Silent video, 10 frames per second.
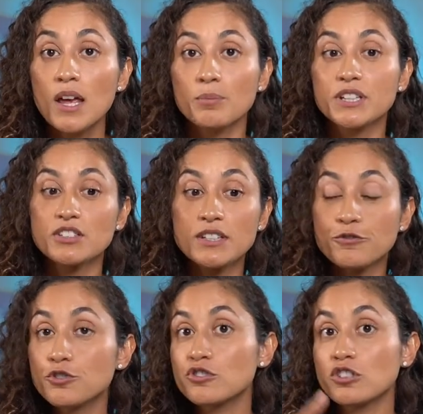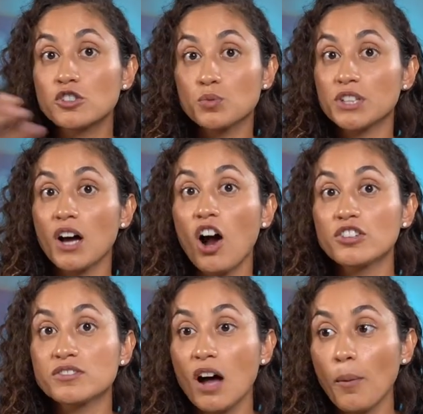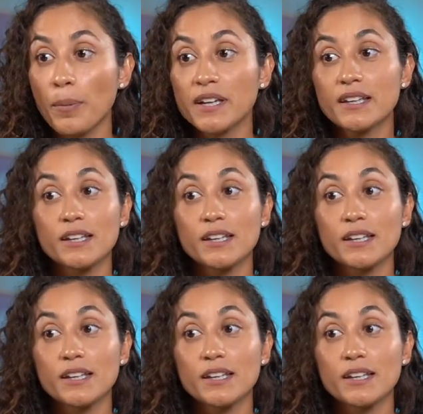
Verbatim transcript: Because if you start with a hard topic,